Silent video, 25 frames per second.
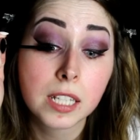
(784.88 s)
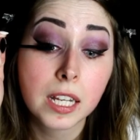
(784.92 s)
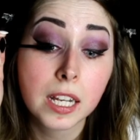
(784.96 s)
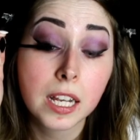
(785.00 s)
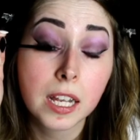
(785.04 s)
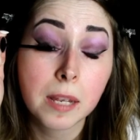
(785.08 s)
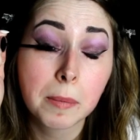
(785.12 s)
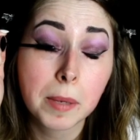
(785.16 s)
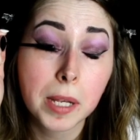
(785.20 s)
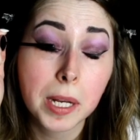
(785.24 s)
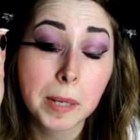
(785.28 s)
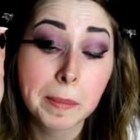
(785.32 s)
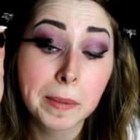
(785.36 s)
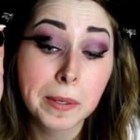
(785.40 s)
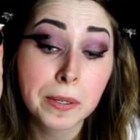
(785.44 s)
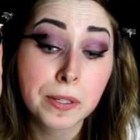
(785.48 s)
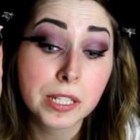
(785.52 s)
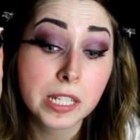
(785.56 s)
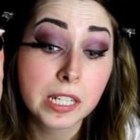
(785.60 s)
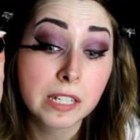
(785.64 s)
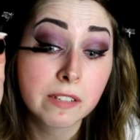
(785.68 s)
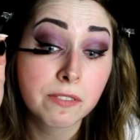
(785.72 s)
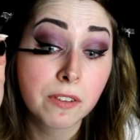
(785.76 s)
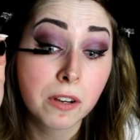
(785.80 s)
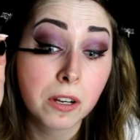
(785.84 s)
I am going to be
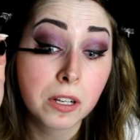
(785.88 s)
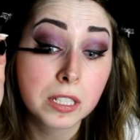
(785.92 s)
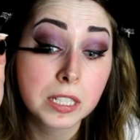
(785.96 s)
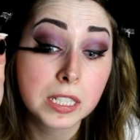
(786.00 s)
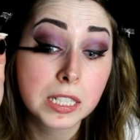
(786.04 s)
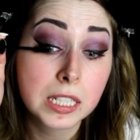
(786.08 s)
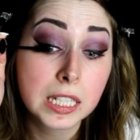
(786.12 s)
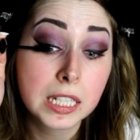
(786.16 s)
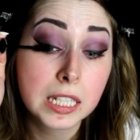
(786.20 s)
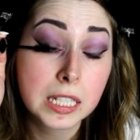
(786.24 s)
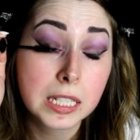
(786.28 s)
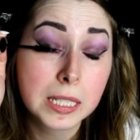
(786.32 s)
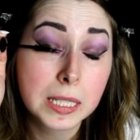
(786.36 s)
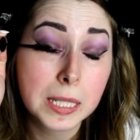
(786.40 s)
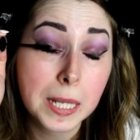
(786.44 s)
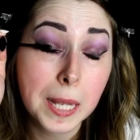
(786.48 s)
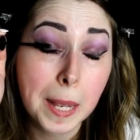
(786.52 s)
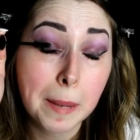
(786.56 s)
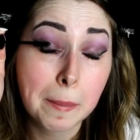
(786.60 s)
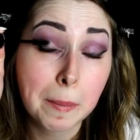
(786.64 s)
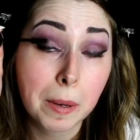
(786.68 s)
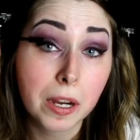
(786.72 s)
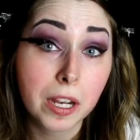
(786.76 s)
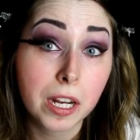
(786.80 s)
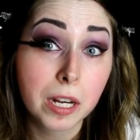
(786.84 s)
using falsies,
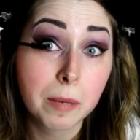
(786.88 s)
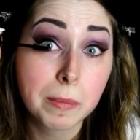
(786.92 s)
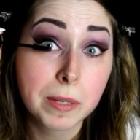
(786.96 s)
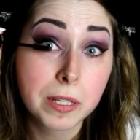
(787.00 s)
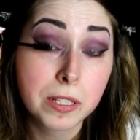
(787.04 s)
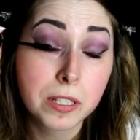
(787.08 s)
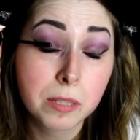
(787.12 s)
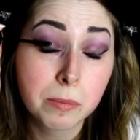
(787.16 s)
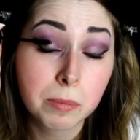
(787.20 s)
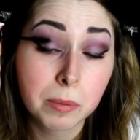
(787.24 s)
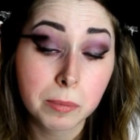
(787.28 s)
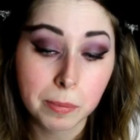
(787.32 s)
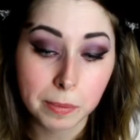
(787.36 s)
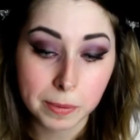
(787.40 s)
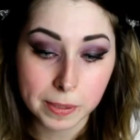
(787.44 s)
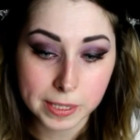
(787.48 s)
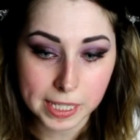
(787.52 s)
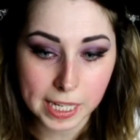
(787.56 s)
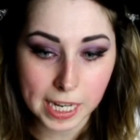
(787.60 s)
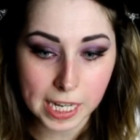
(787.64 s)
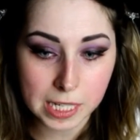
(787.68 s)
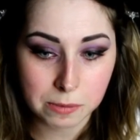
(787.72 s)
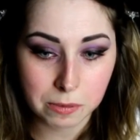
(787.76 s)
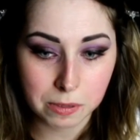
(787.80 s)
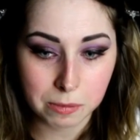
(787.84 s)
I'm not going to be super
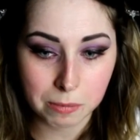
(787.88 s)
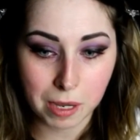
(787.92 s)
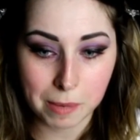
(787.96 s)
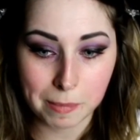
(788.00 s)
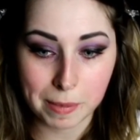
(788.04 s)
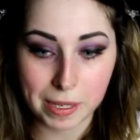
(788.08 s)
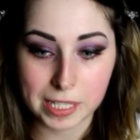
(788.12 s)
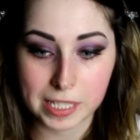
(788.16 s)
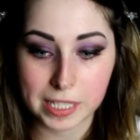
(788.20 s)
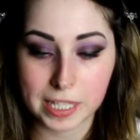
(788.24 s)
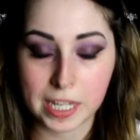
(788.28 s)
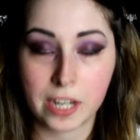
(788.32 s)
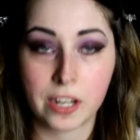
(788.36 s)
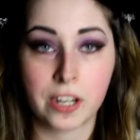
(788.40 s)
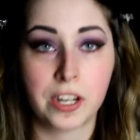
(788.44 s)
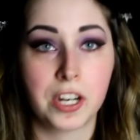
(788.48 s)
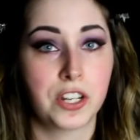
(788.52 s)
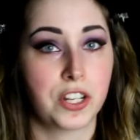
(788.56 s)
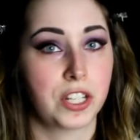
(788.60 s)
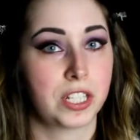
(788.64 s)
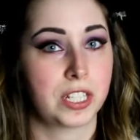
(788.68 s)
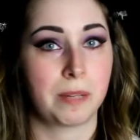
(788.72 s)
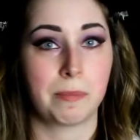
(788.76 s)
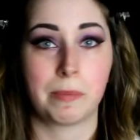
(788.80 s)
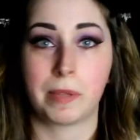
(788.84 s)
precise with my mascara,
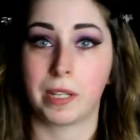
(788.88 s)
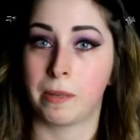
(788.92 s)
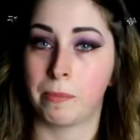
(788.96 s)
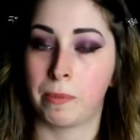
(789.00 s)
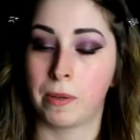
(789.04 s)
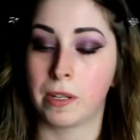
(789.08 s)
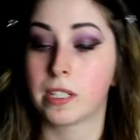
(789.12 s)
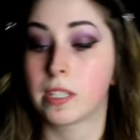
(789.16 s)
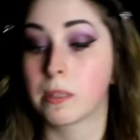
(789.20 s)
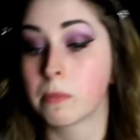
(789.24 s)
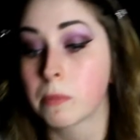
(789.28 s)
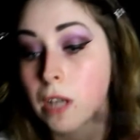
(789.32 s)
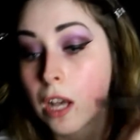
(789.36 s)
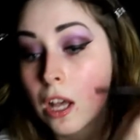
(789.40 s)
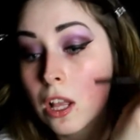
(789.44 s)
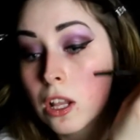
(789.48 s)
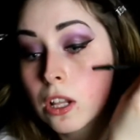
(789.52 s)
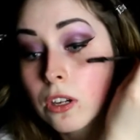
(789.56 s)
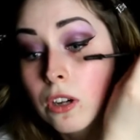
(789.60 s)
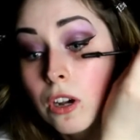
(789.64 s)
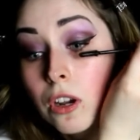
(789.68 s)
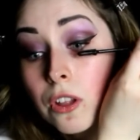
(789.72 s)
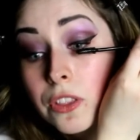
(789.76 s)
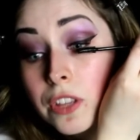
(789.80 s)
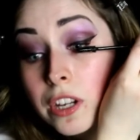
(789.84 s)
just I'm going to put some
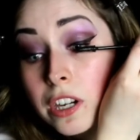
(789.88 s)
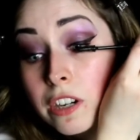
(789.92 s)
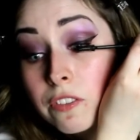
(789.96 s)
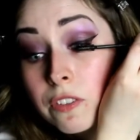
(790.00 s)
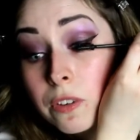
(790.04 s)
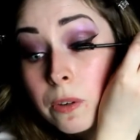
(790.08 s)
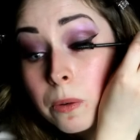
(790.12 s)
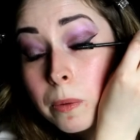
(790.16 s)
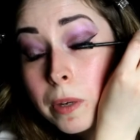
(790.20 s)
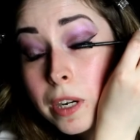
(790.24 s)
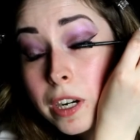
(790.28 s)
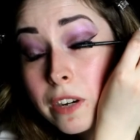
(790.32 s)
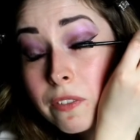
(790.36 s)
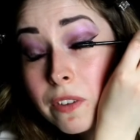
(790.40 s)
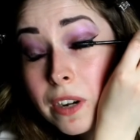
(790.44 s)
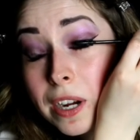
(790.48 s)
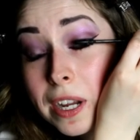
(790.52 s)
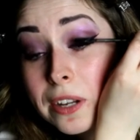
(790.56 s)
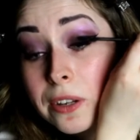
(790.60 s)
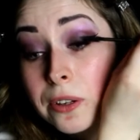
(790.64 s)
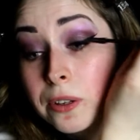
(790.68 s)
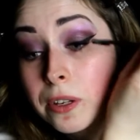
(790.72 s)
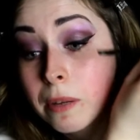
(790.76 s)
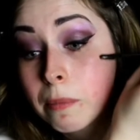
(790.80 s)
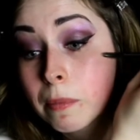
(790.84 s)
color on there for whenever
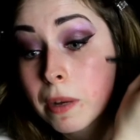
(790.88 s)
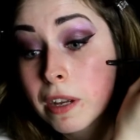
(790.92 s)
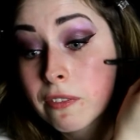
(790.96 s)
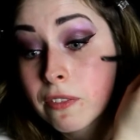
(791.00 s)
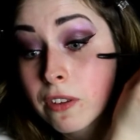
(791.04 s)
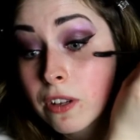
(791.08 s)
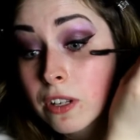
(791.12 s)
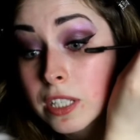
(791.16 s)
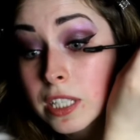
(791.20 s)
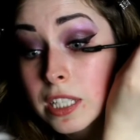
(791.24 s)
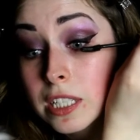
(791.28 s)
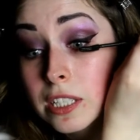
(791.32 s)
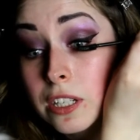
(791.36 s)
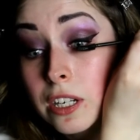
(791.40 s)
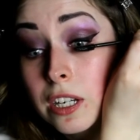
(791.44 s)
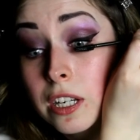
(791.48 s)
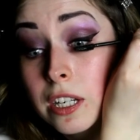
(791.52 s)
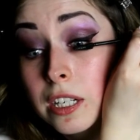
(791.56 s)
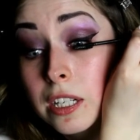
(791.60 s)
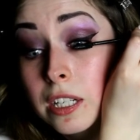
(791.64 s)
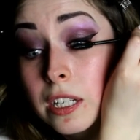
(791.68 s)
I do get my falsies on.